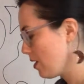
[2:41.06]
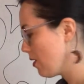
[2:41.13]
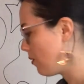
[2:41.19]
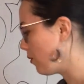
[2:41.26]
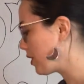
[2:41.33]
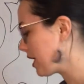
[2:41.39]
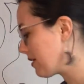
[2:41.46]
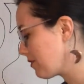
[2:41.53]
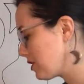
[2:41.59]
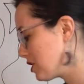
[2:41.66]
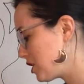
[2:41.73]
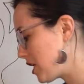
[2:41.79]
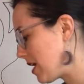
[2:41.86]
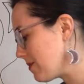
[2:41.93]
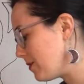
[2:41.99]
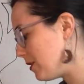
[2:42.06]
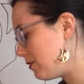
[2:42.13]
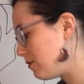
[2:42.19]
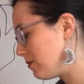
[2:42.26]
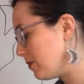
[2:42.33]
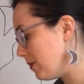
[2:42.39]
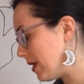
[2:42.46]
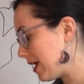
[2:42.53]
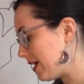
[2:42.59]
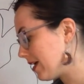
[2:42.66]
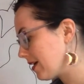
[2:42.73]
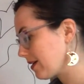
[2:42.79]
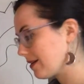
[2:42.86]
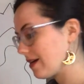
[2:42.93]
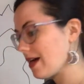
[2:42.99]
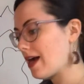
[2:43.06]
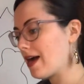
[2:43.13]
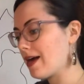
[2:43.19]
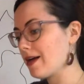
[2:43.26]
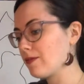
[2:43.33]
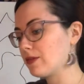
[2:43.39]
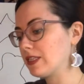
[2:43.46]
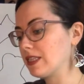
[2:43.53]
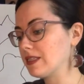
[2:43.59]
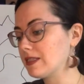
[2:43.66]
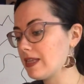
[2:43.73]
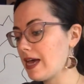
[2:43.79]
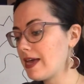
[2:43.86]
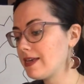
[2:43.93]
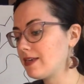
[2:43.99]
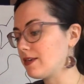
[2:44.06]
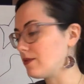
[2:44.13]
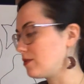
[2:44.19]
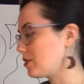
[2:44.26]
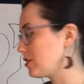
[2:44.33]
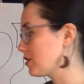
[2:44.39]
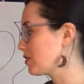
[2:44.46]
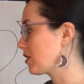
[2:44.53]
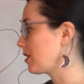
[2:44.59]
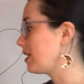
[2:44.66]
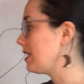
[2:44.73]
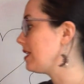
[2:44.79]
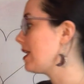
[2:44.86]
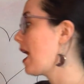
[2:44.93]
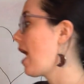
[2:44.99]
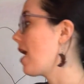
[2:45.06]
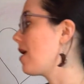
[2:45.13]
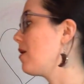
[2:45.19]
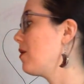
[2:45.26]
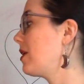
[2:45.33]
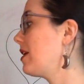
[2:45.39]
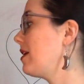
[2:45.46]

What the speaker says: Whatever shape you make, I would like you to start it now